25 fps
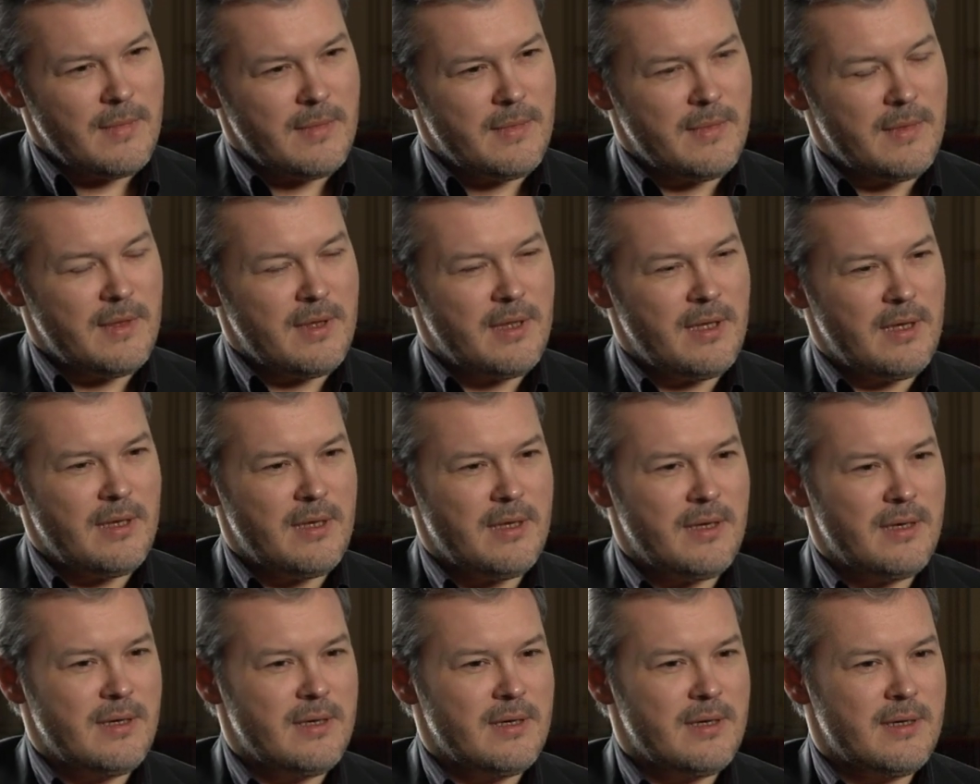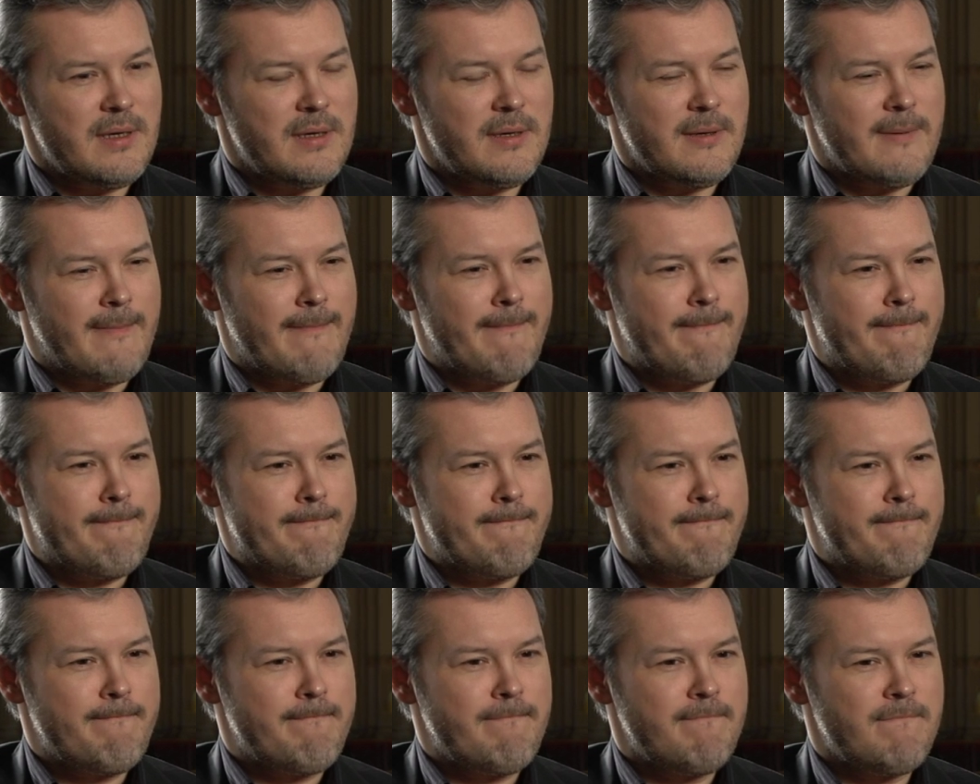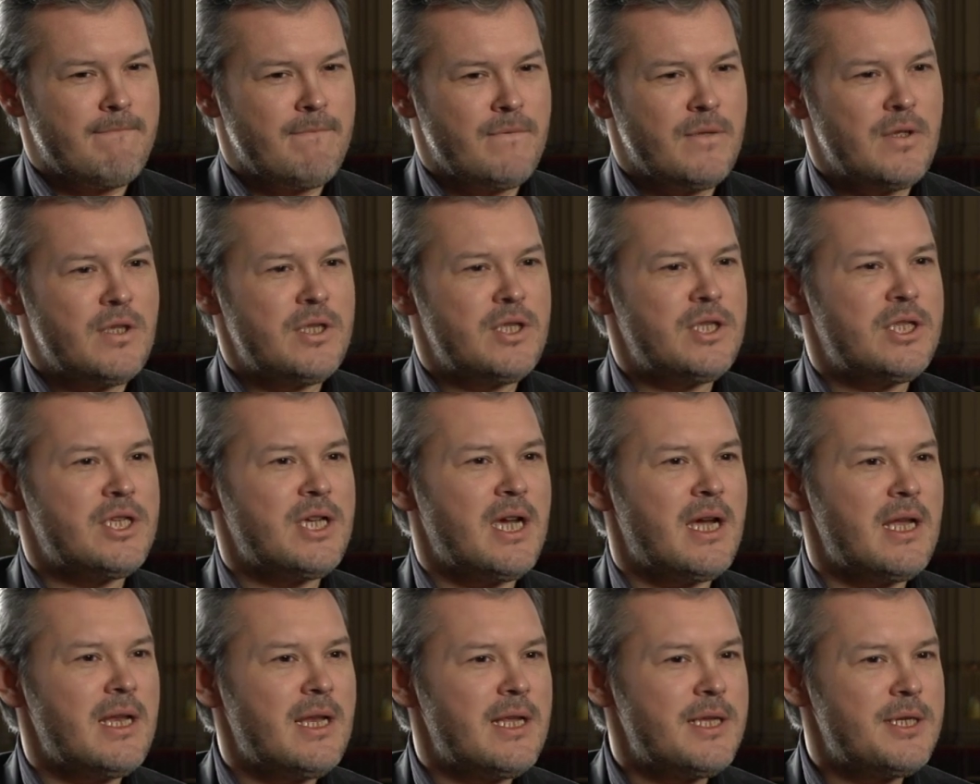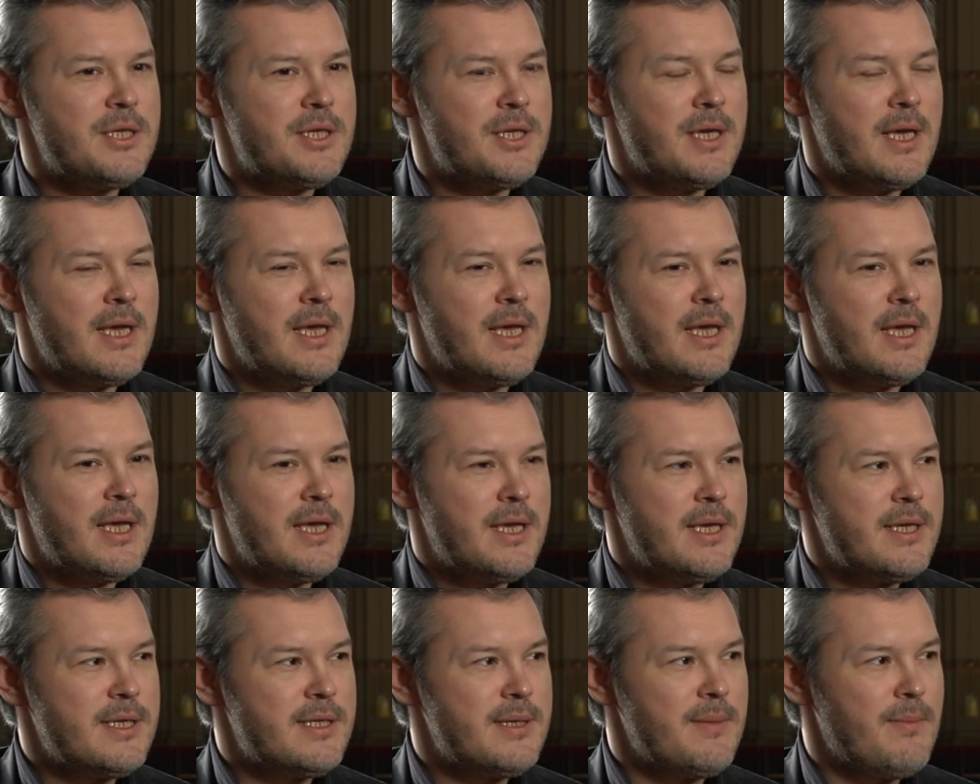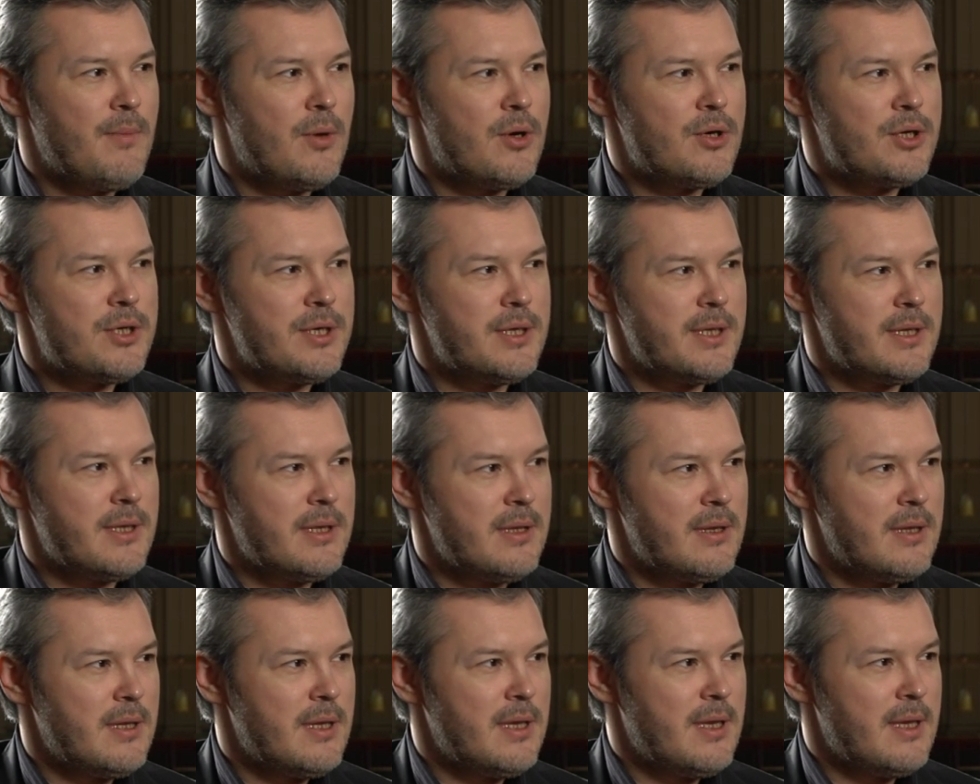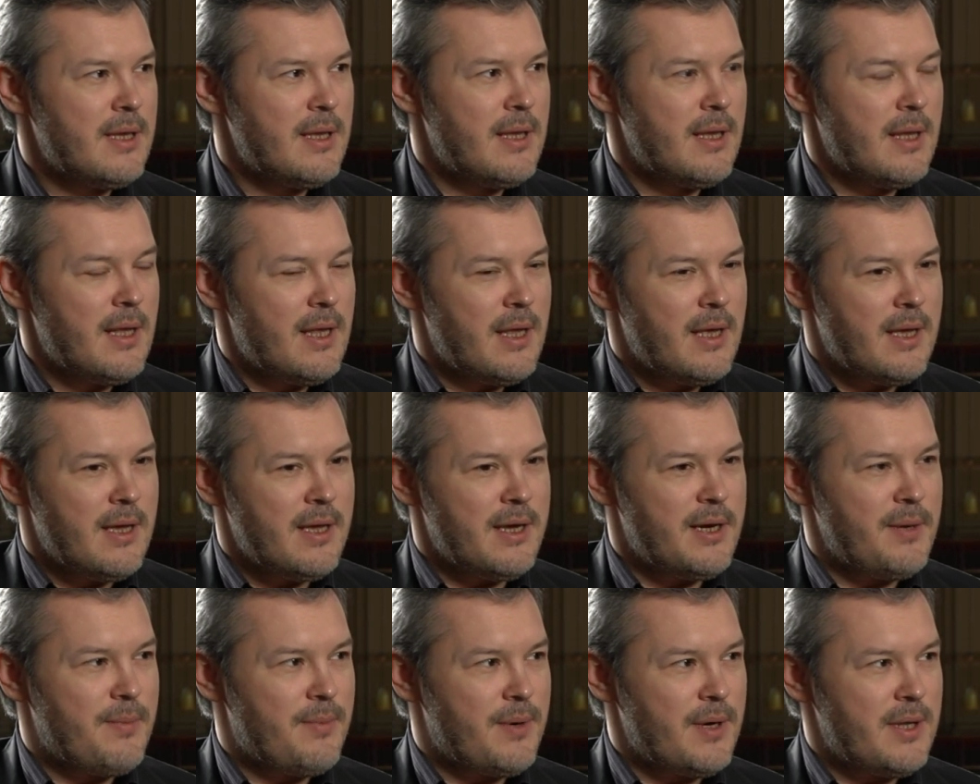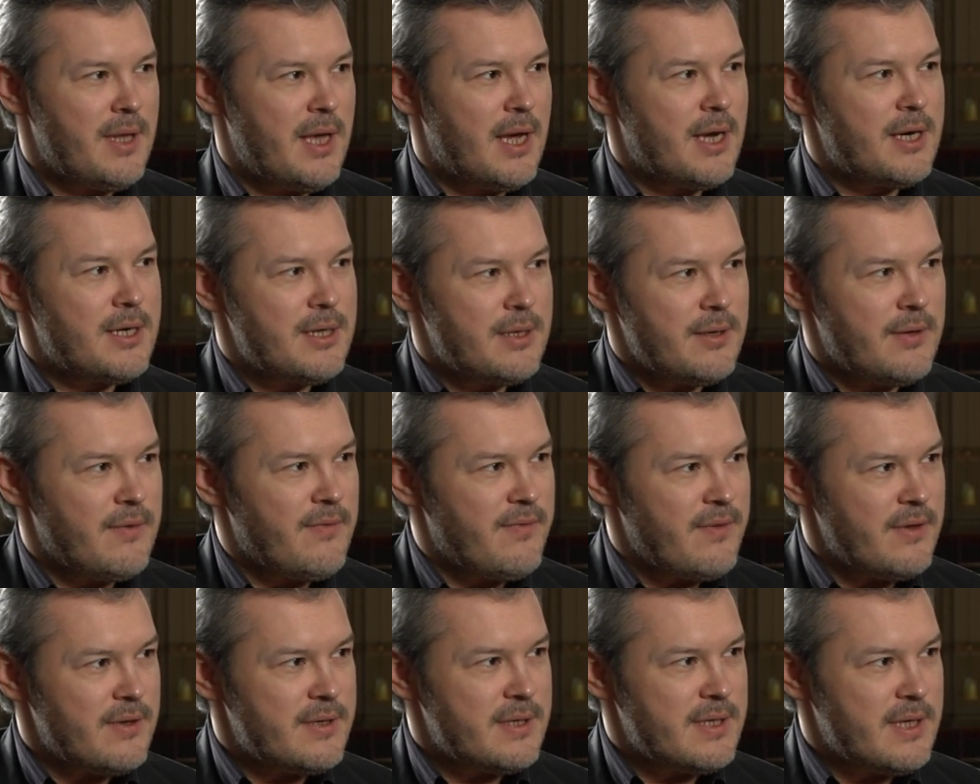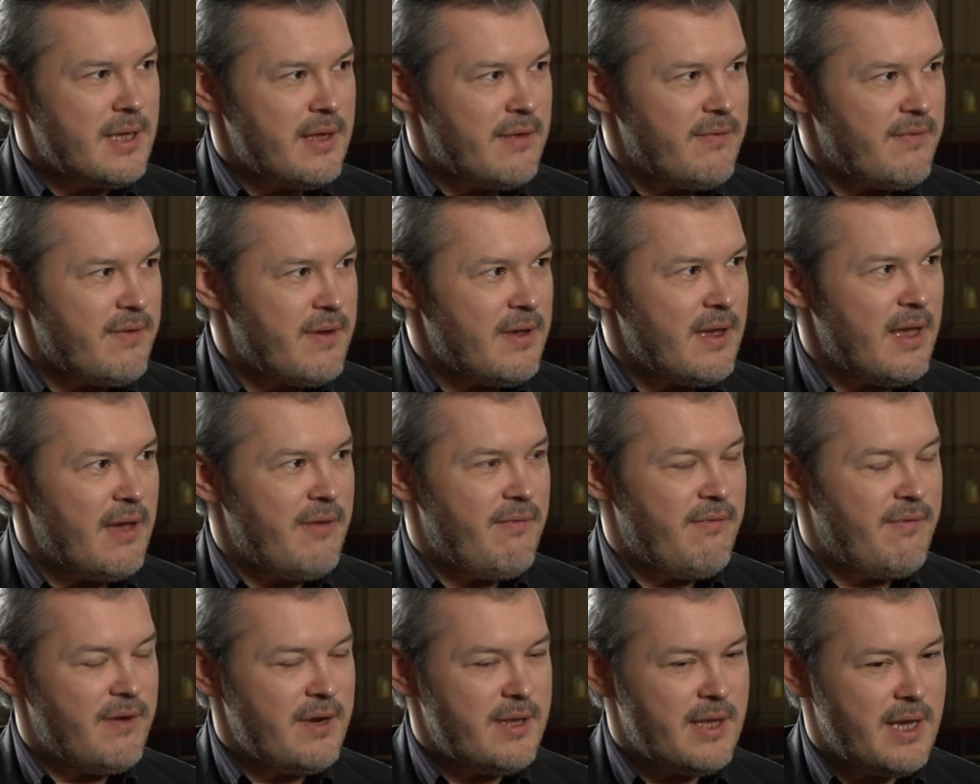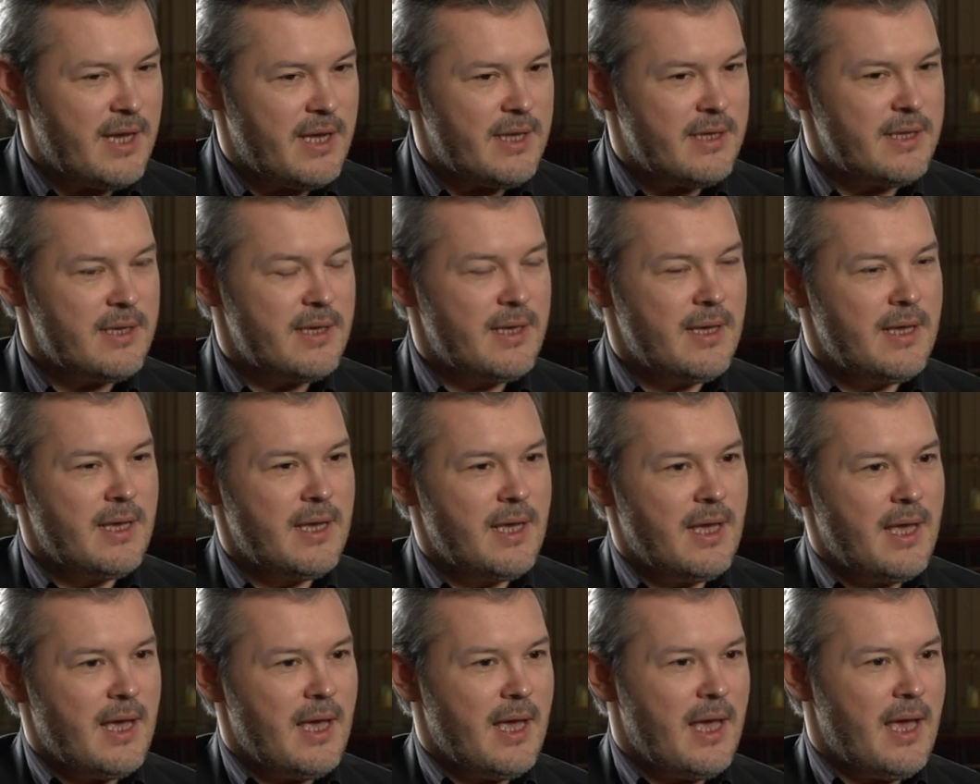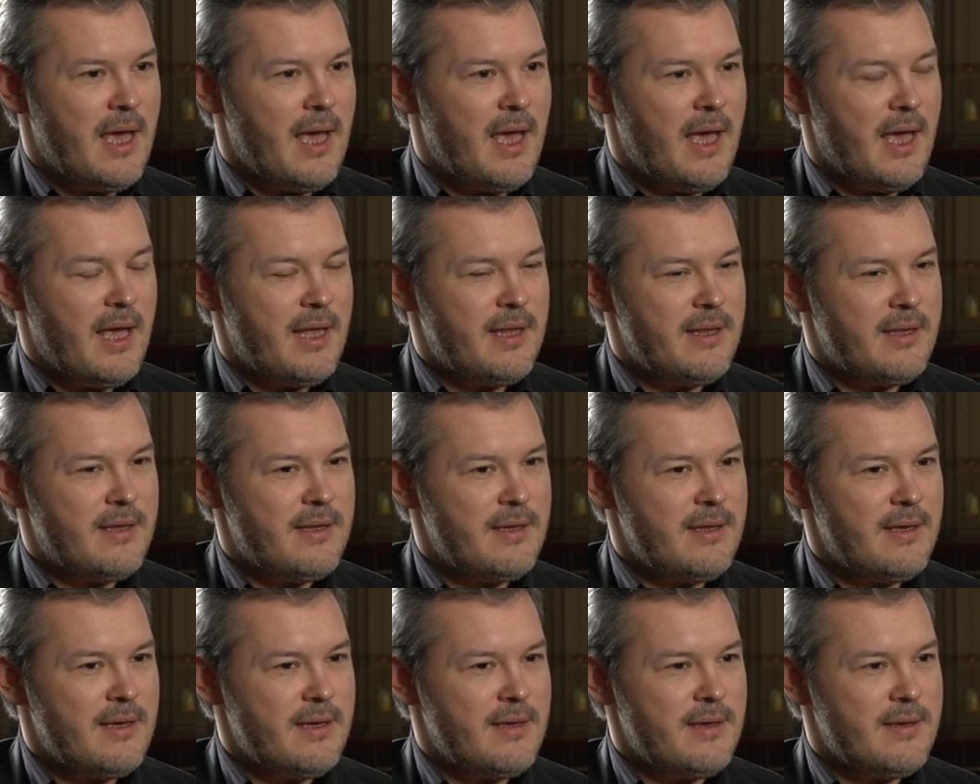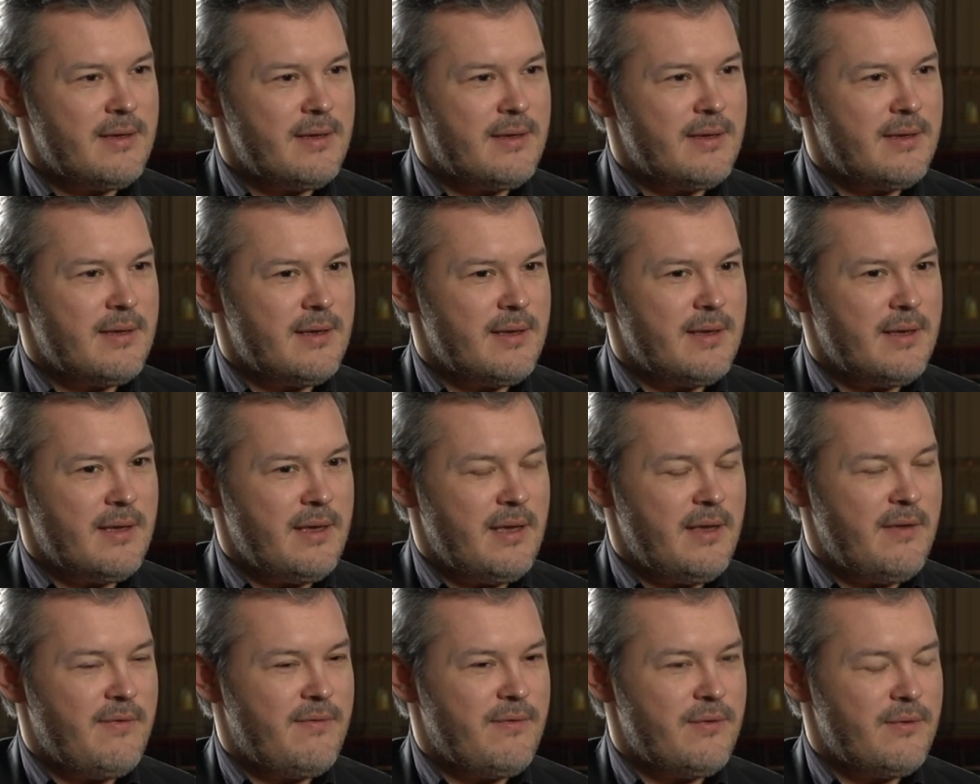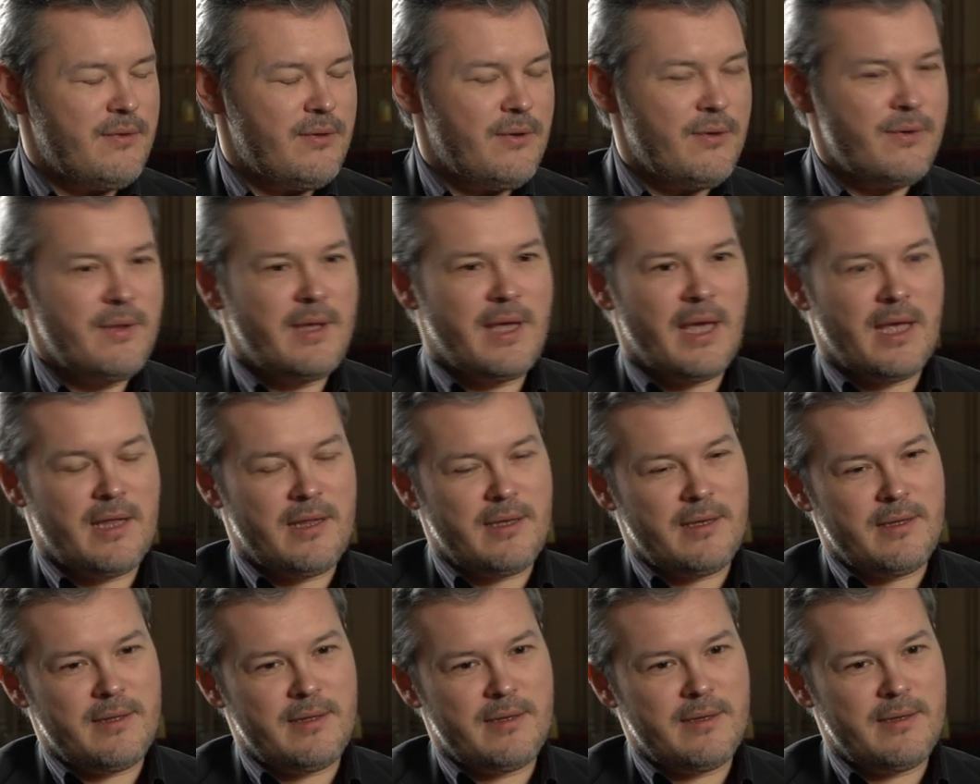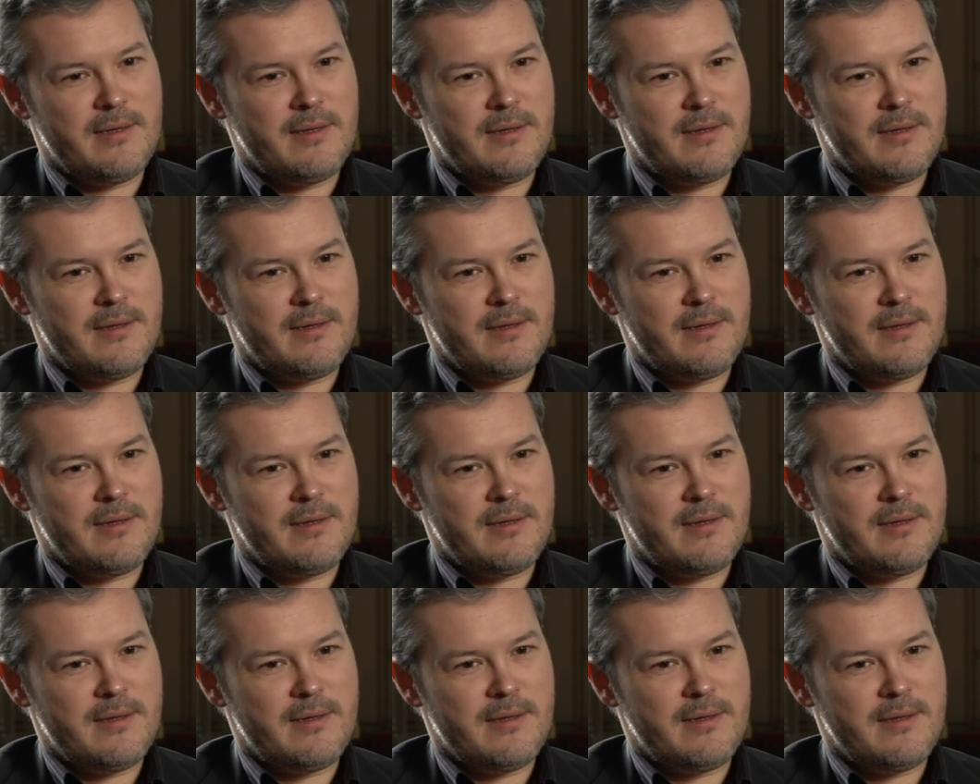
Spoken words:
the challenge is emotional reproduction of yourself every night. And if you don't get it